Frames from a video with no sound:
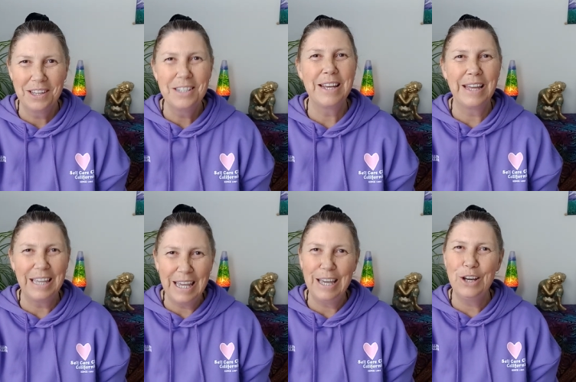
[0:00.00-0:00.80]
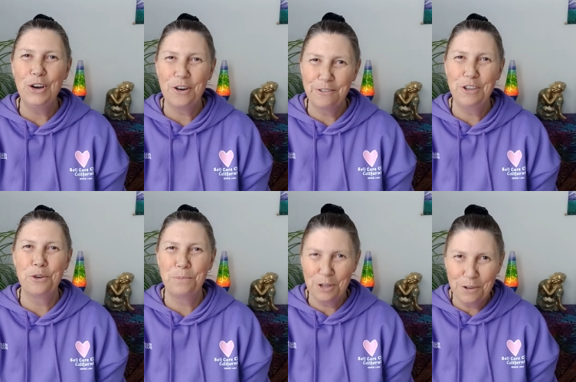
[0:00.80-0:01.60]
Take care of your
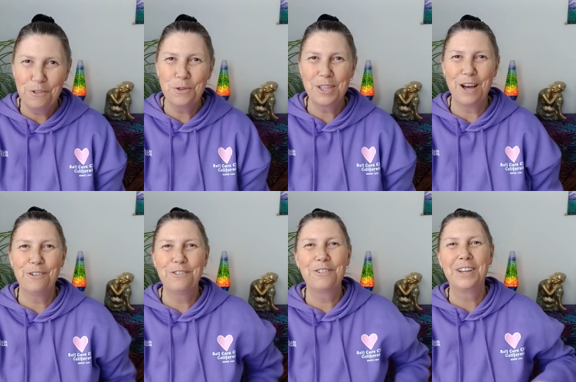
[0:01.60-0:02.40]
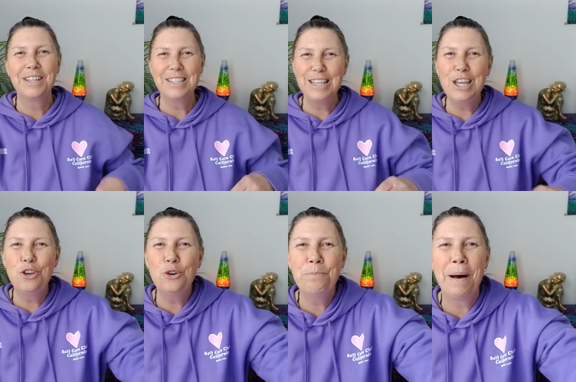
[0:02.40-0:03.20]
beautiful self. See
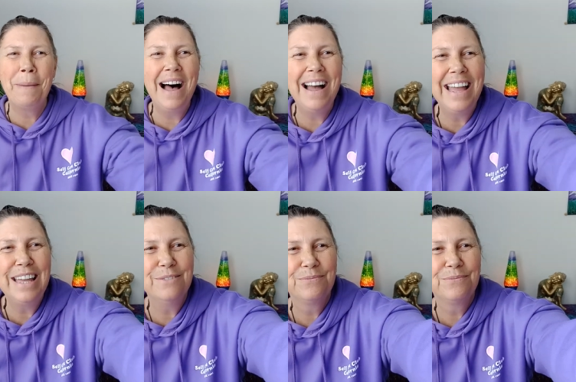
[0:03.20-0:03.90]
you. Bye bye.